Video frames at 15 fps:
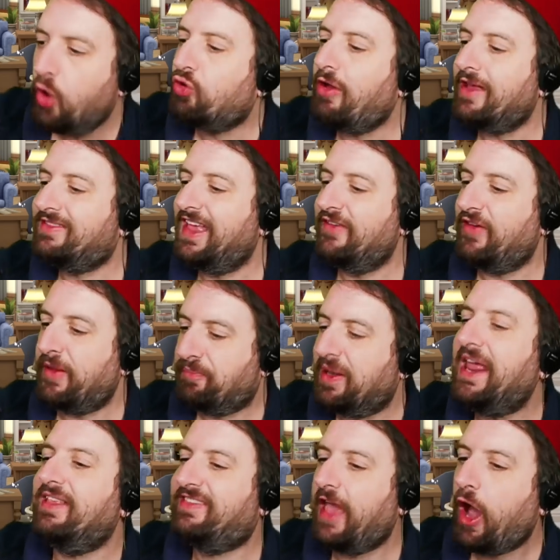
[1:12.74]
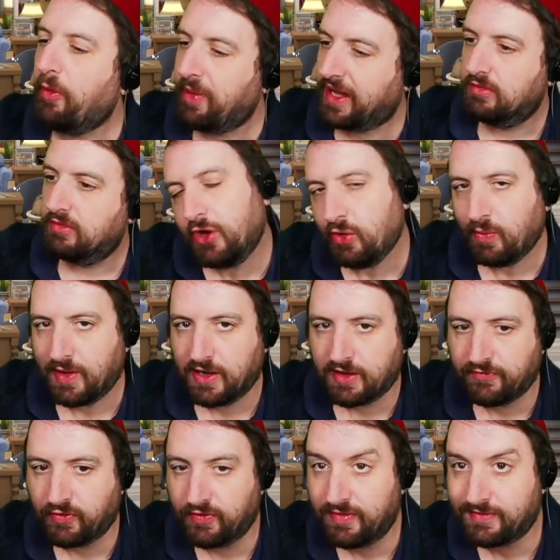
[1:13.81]
great T V, please tell me who are we looking
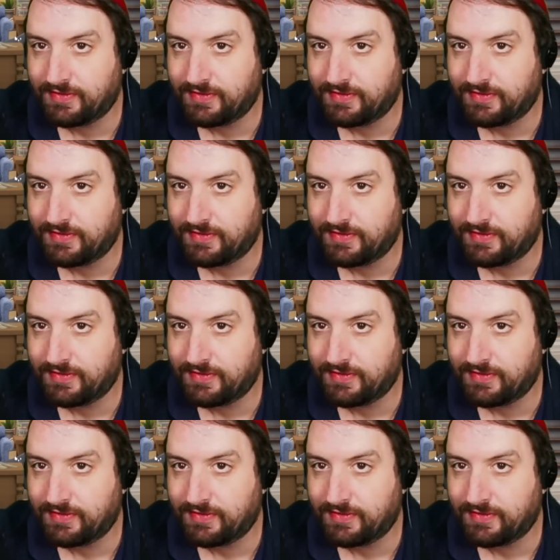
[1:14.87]
for this